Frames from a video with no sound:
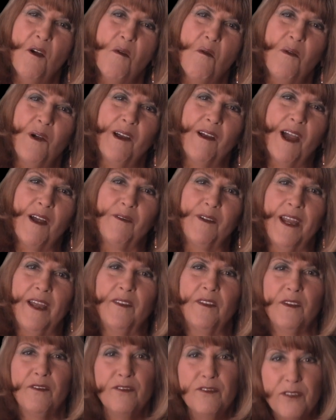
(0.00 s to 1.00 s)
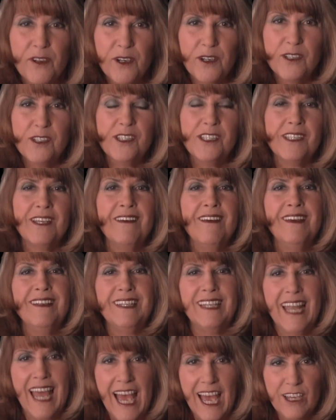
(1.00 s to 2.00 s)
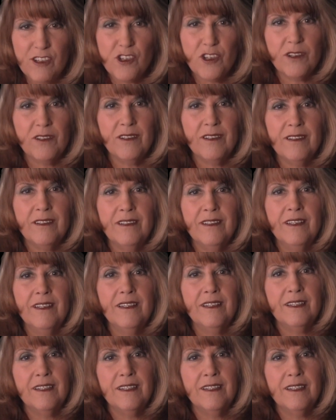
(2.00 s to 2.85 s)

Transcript: where I ran the first national